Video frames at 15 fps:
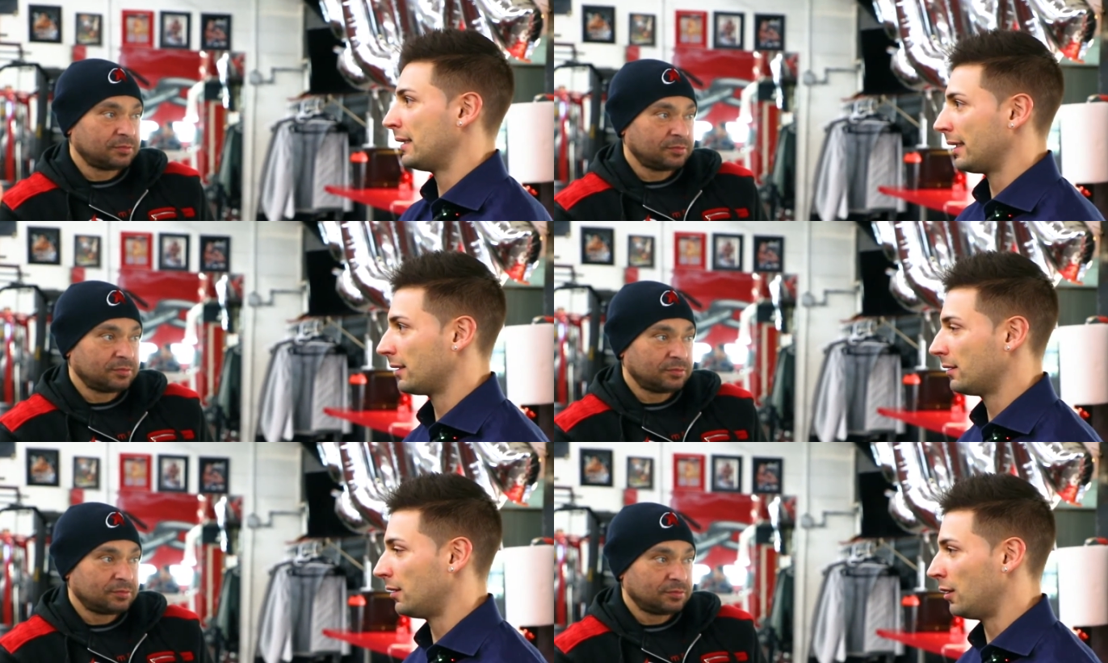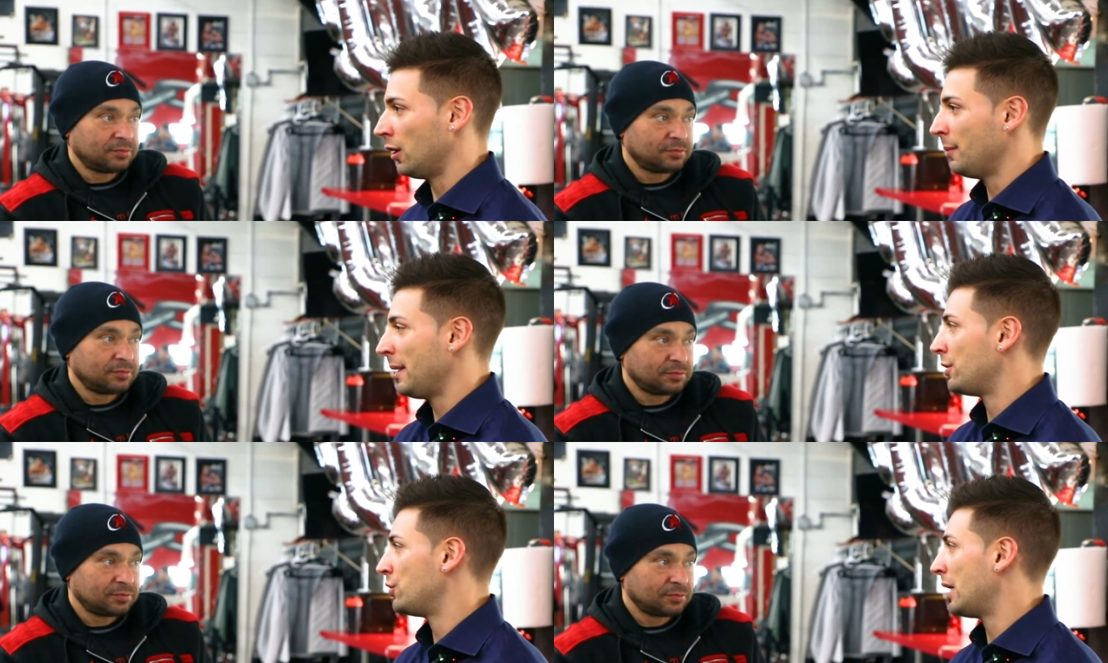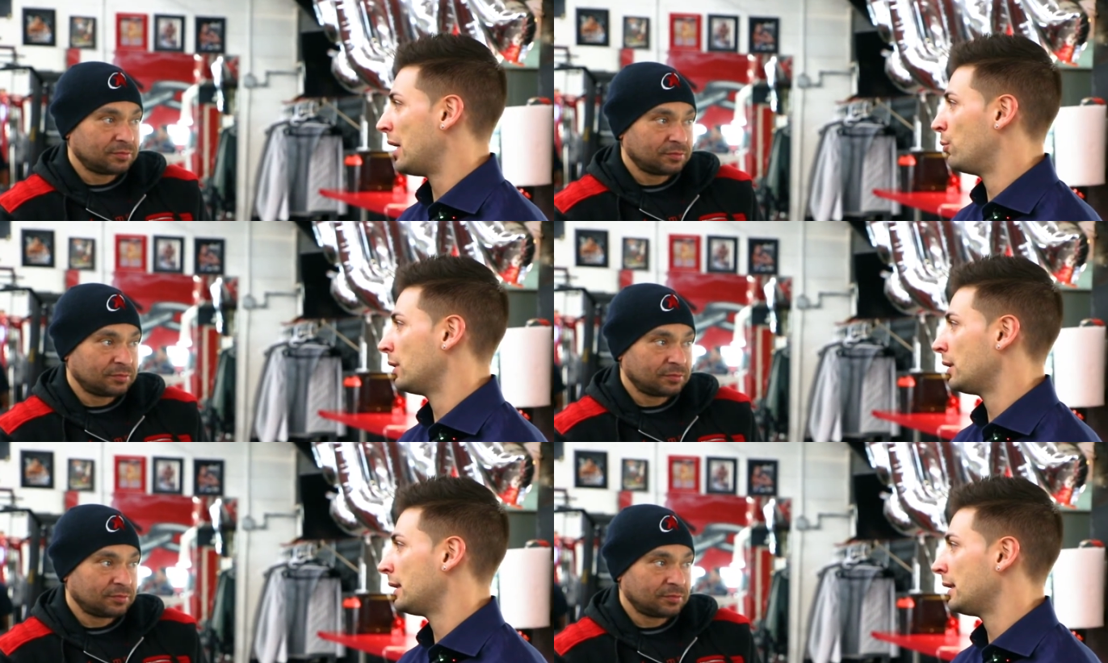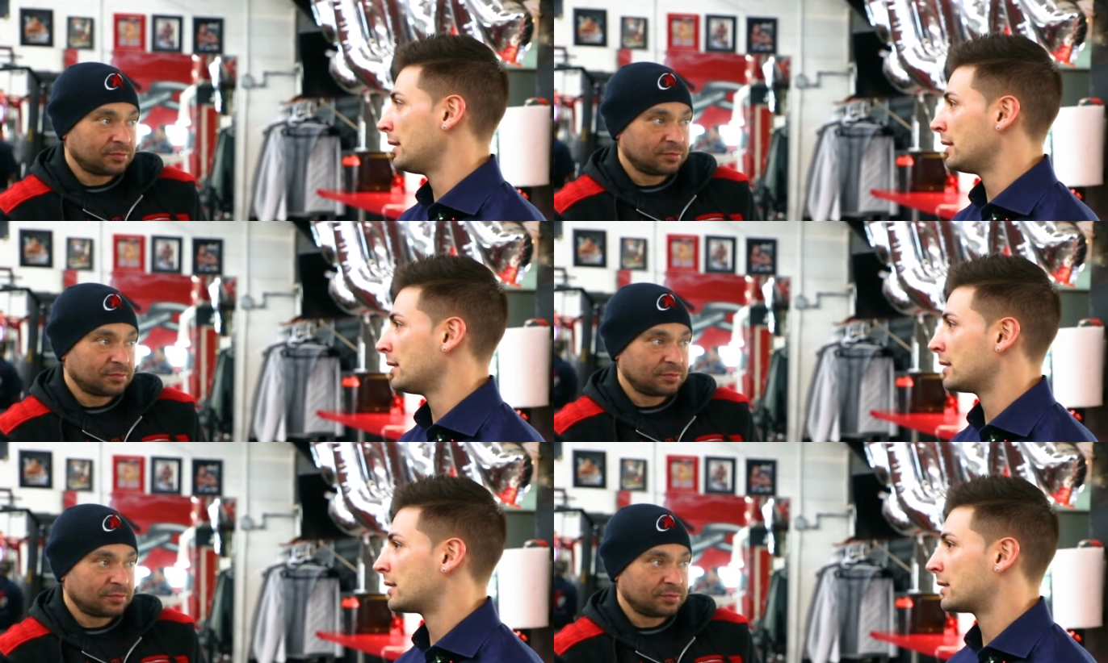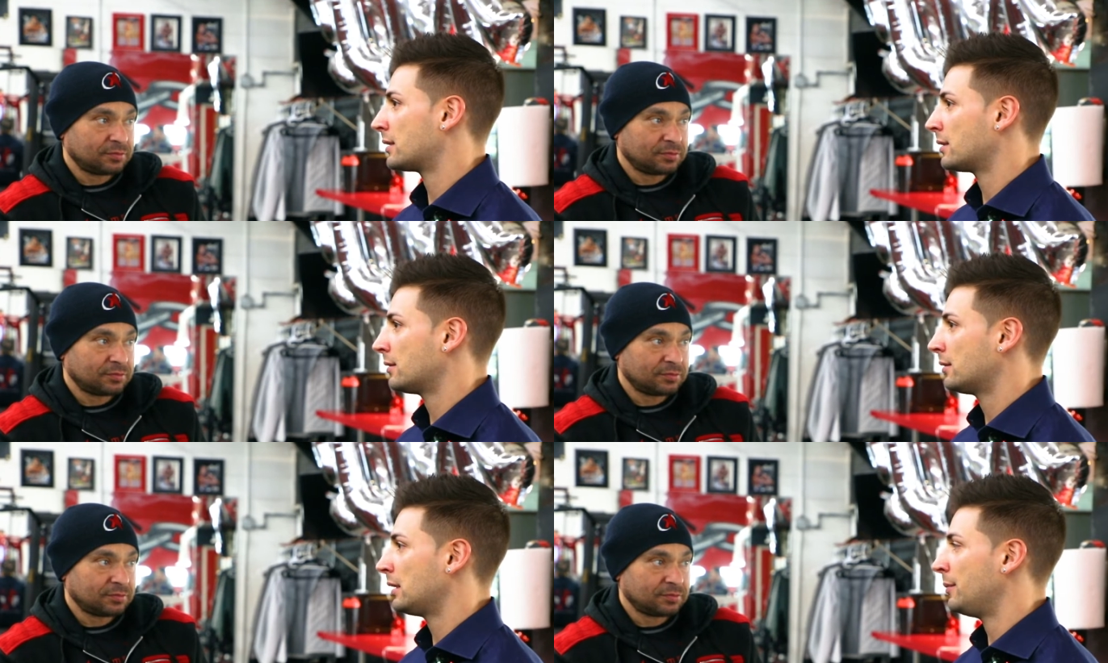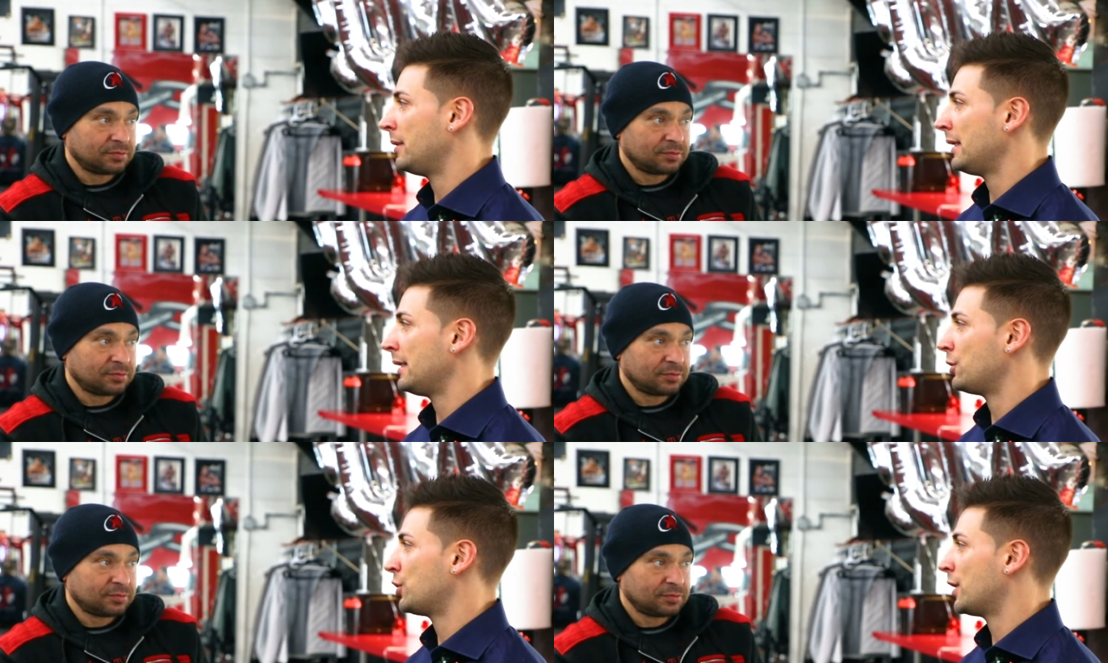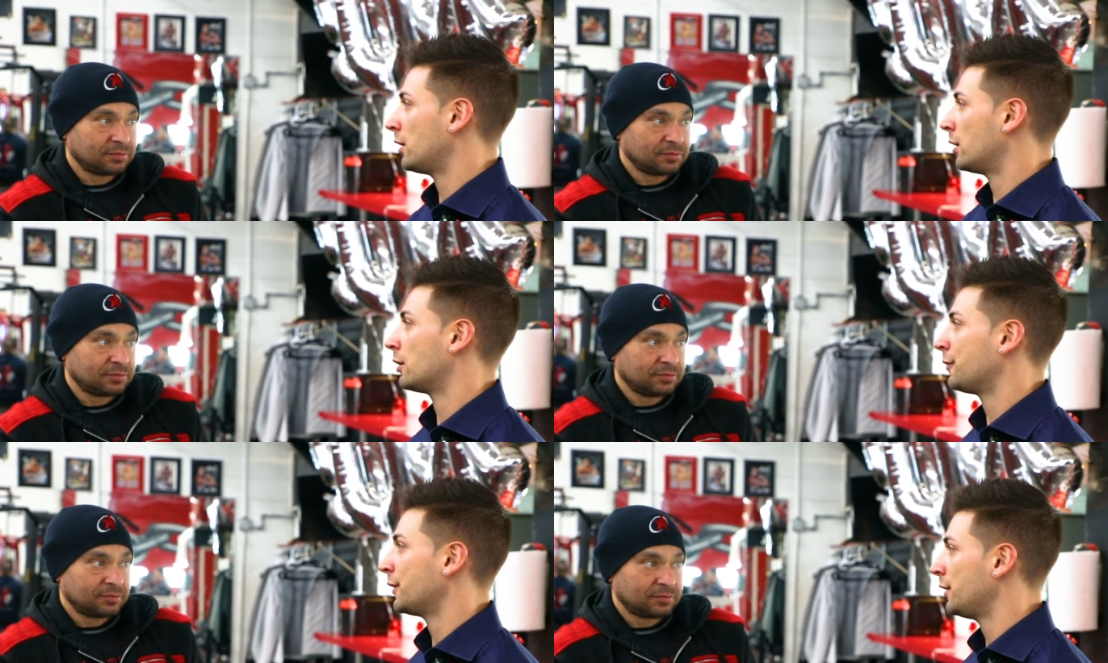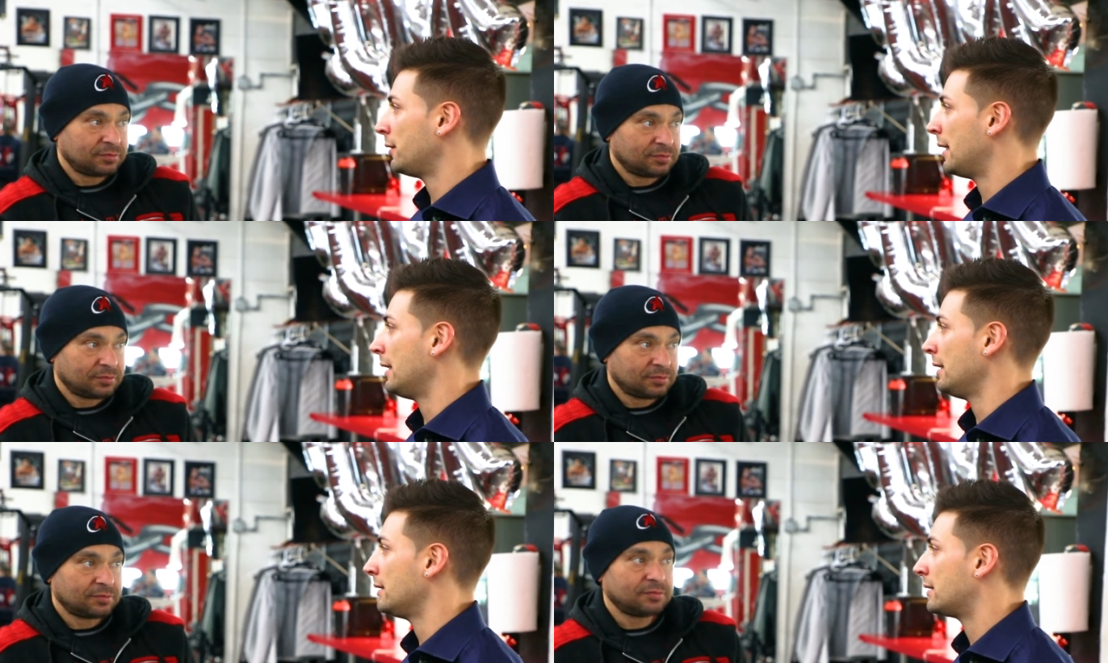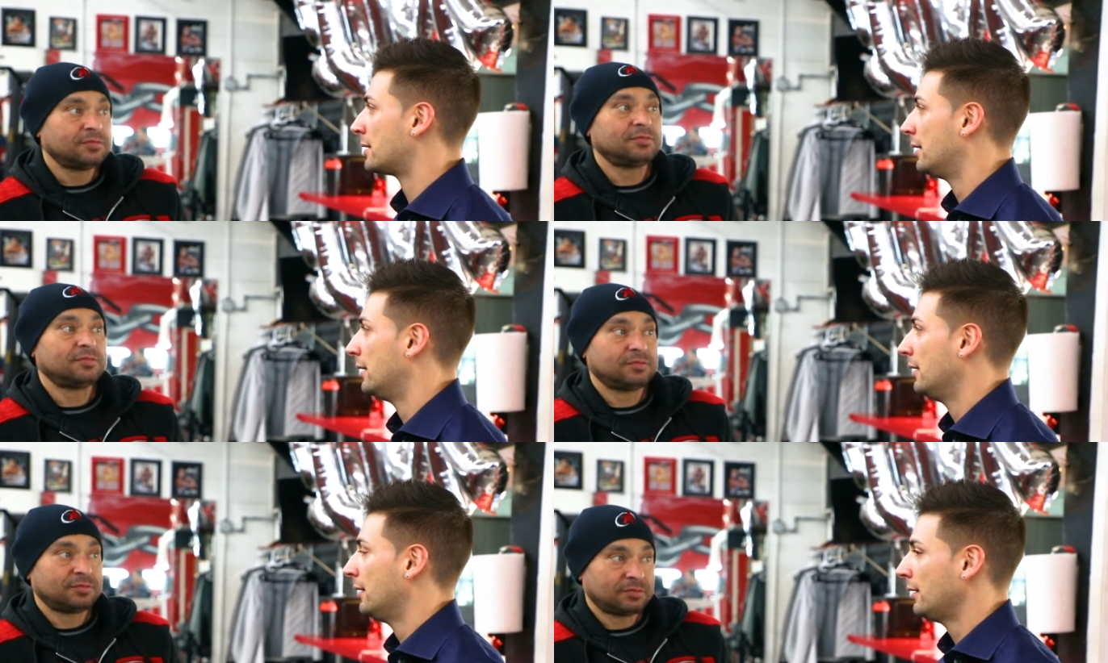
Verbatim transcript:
Speaker 1: like our main job really is to be cheerleader for you guys.